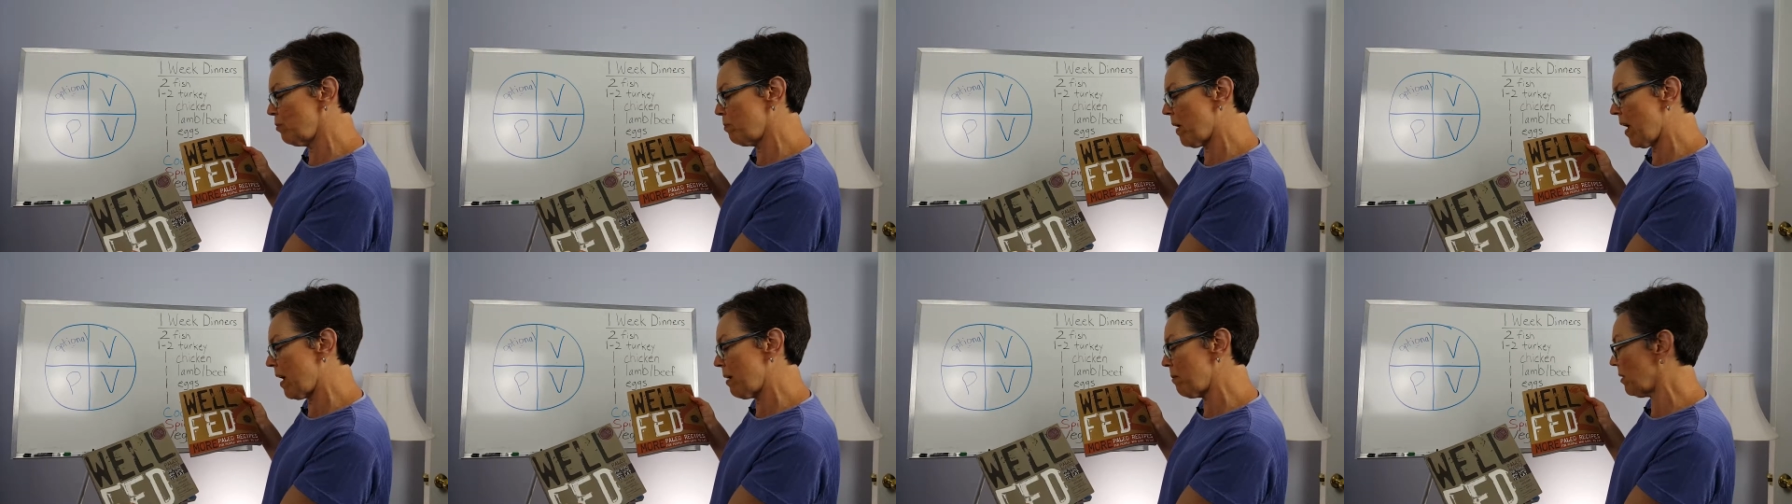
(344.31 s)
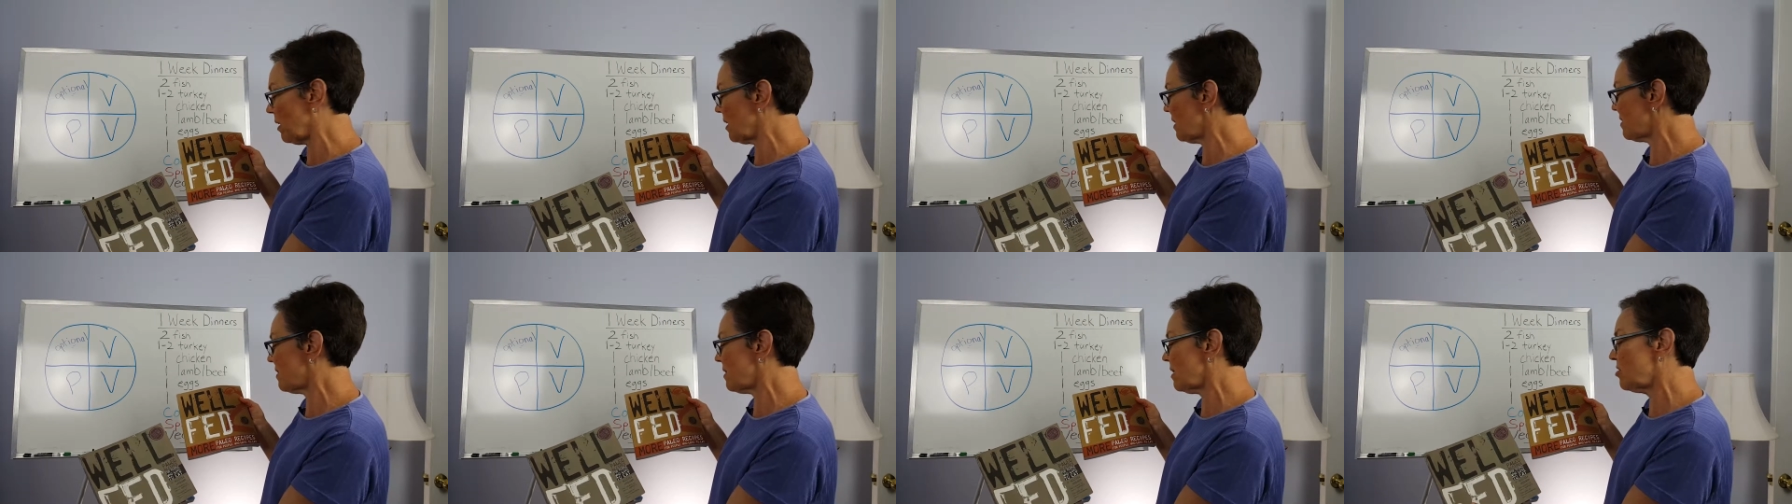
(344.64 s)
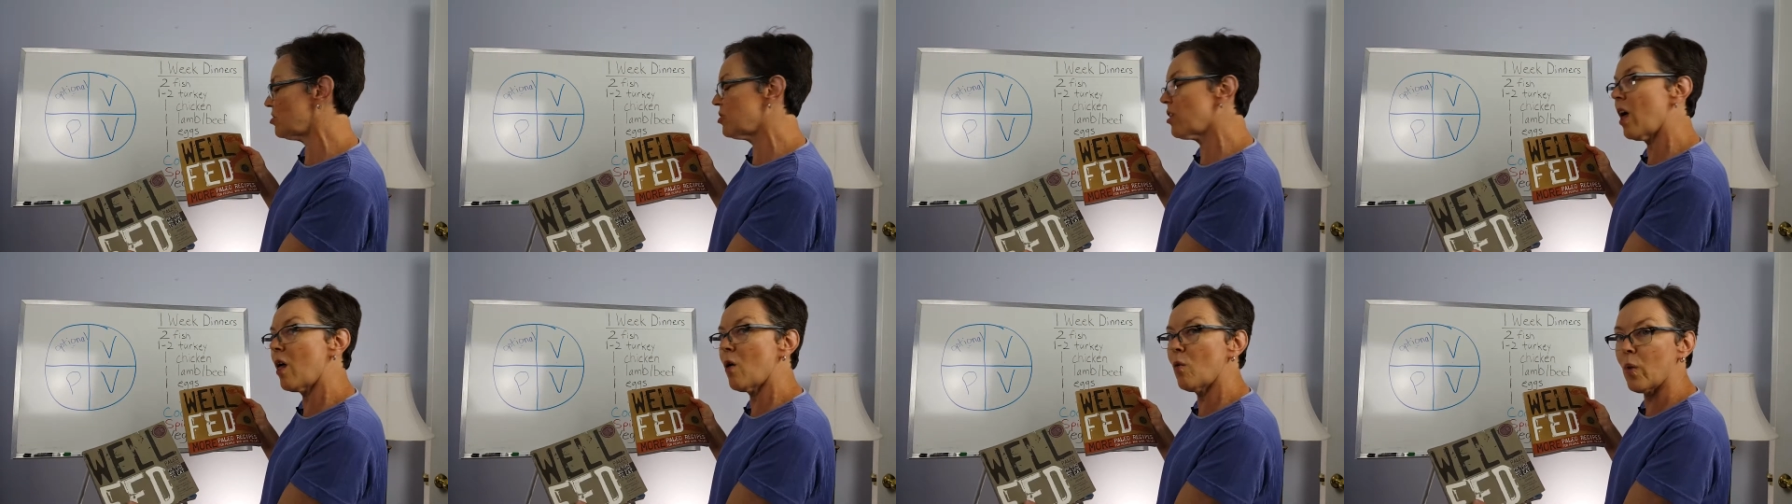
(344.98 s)
by Melissa
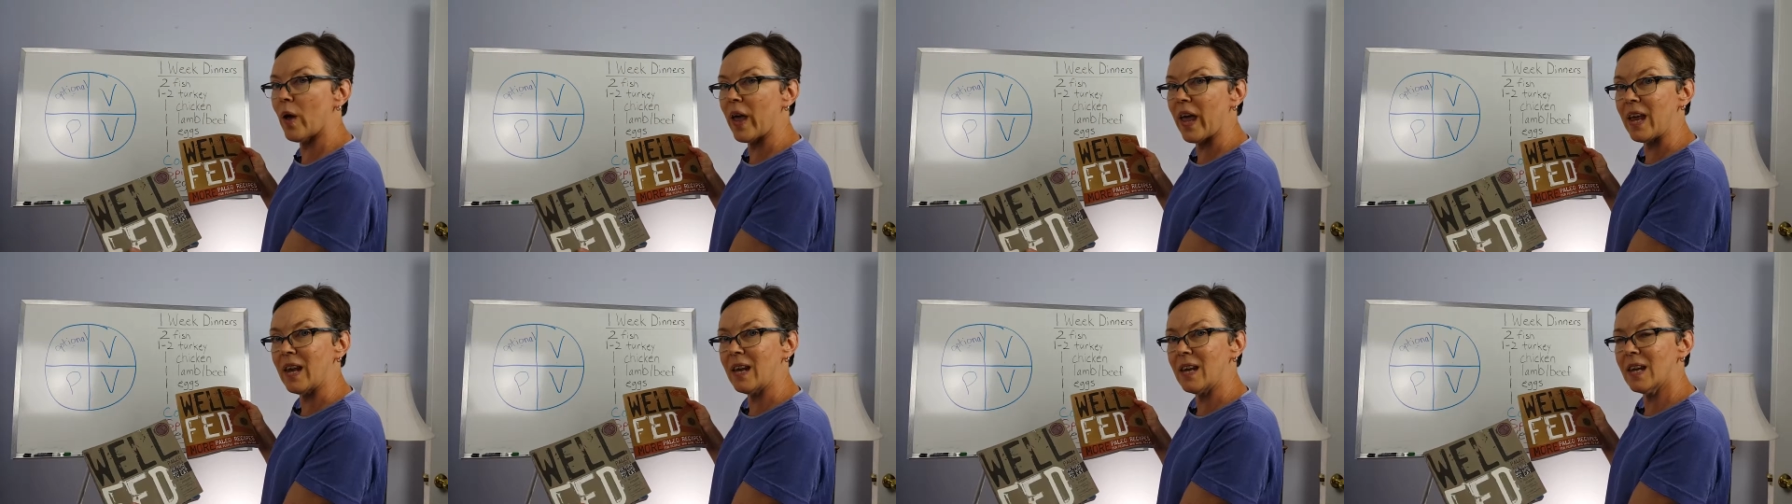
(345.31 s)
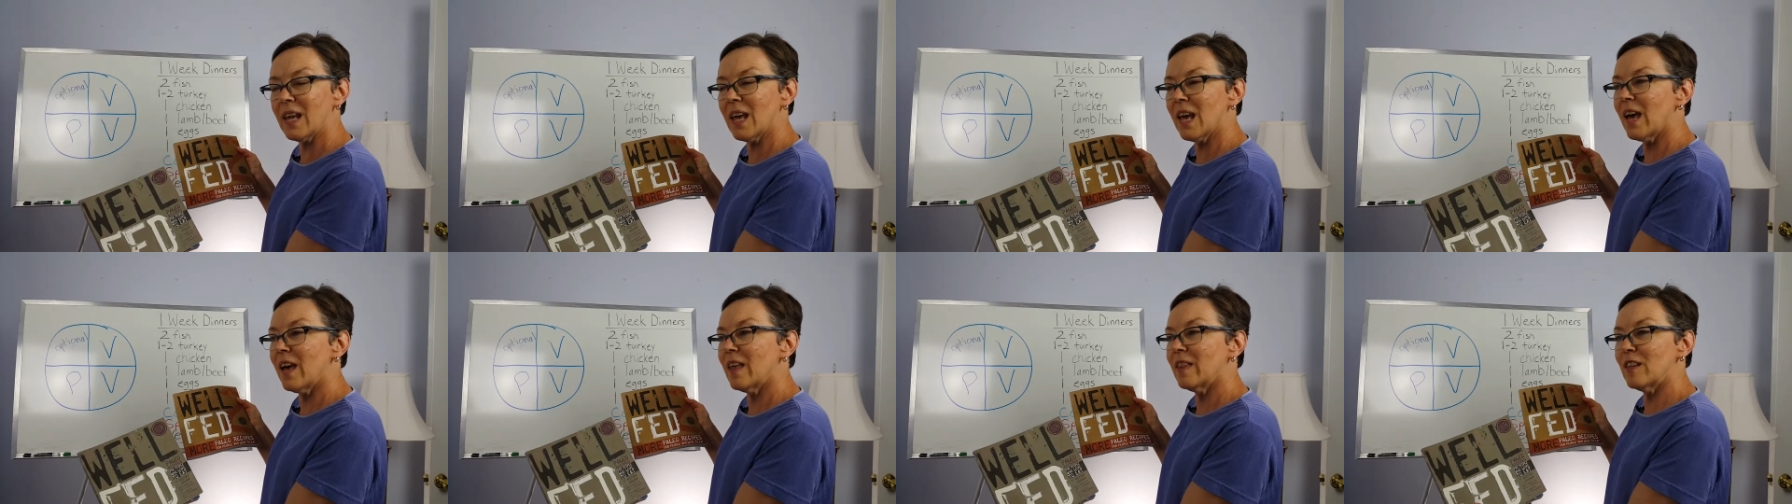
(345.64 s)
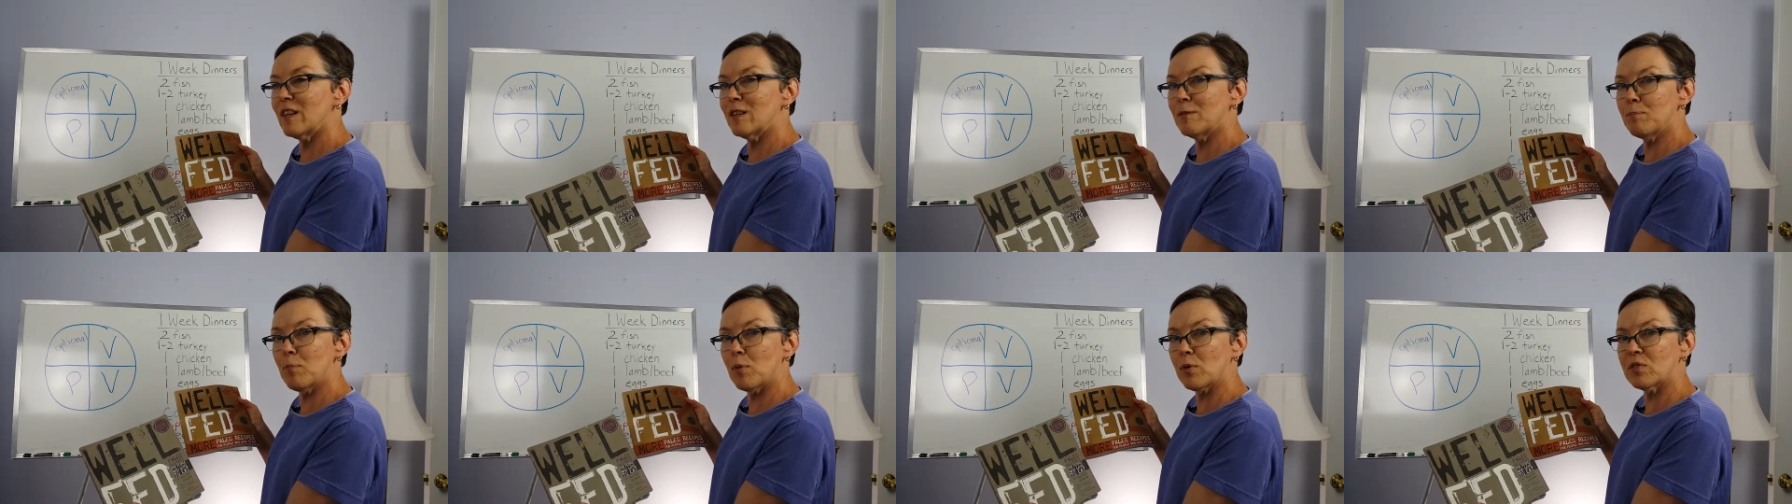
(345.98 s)
Joulwan.
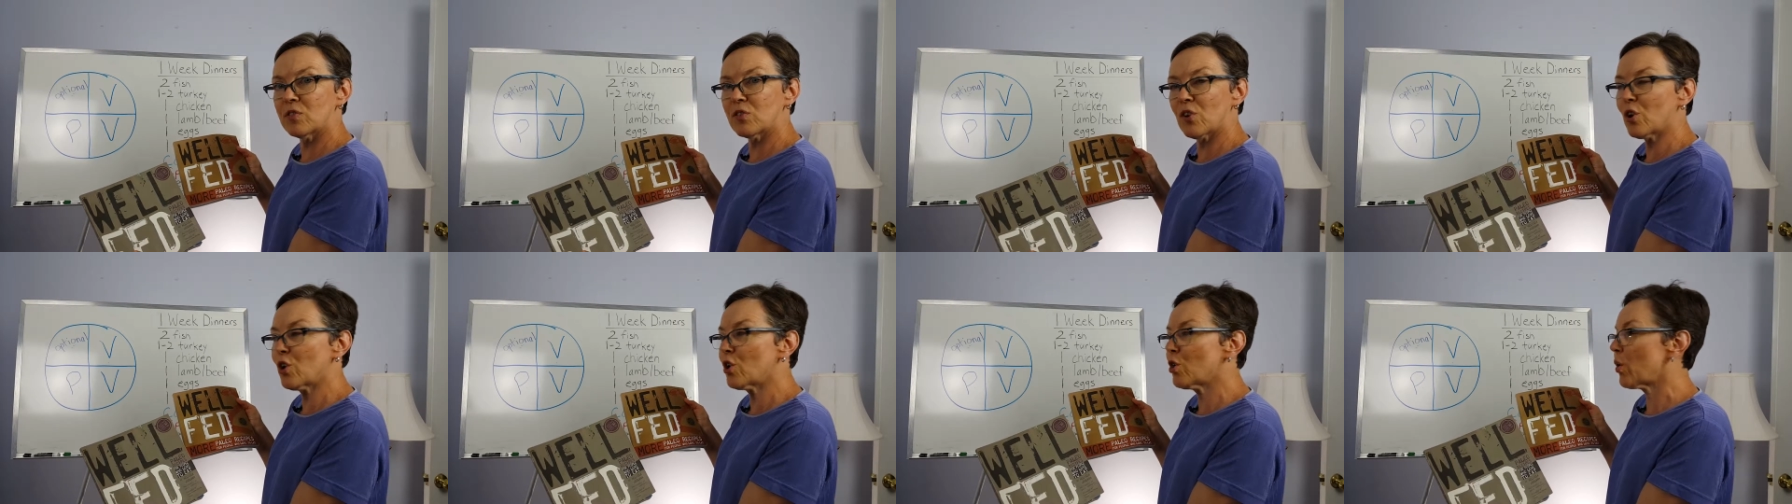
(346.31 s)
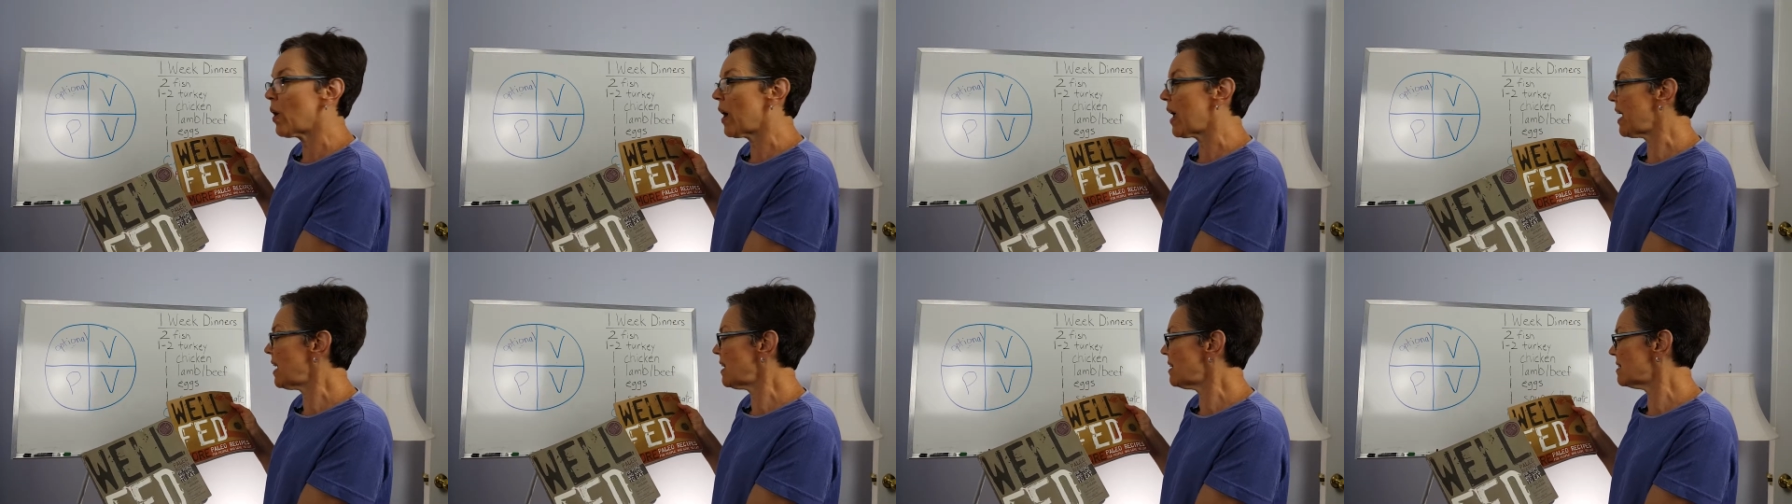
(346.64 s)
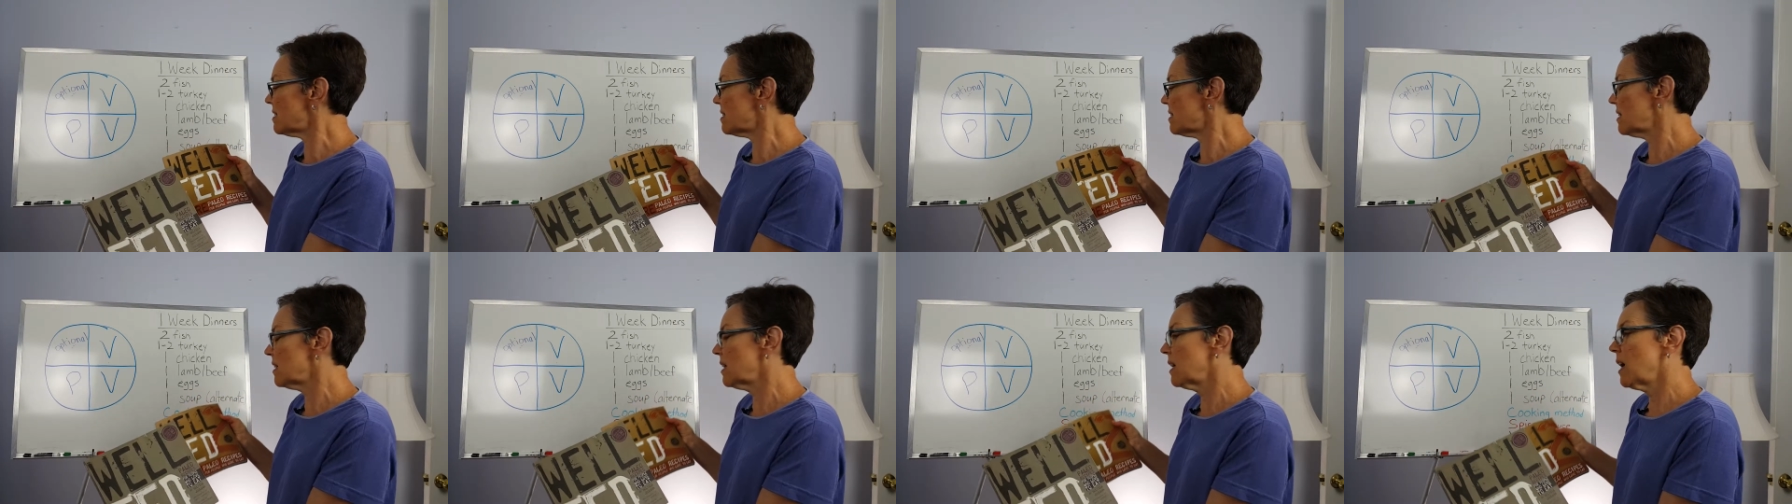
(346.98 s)
These books are
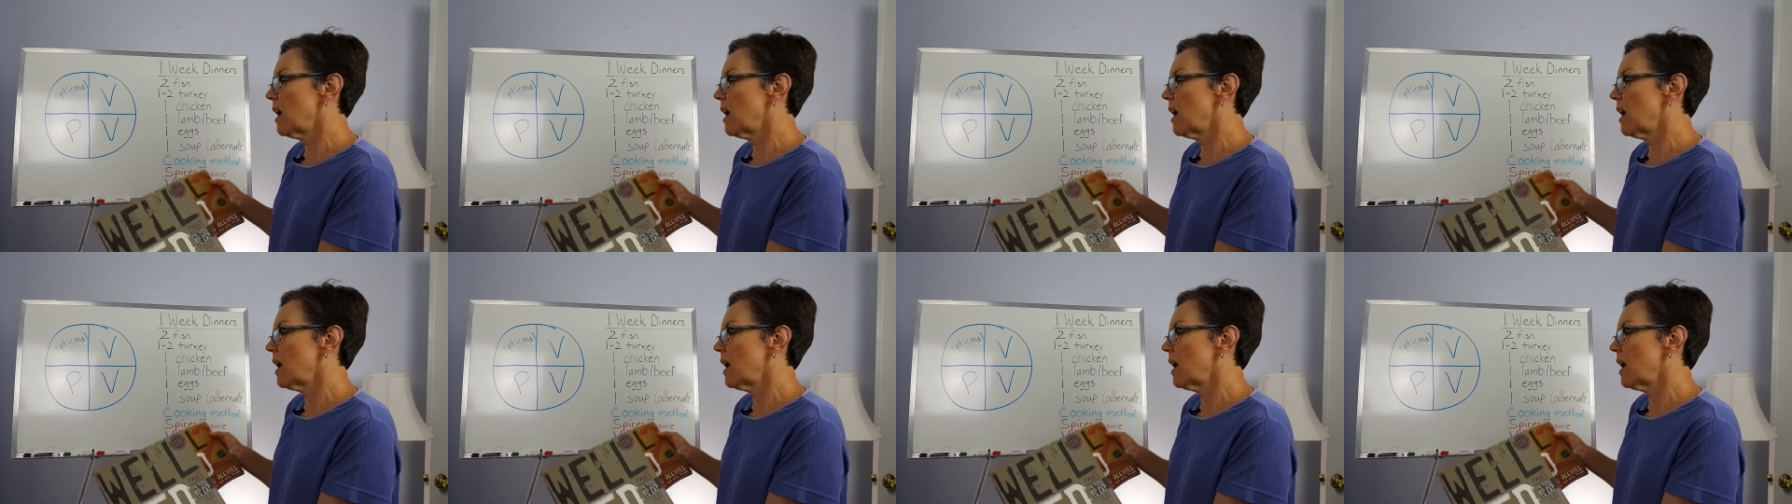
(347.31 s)
great.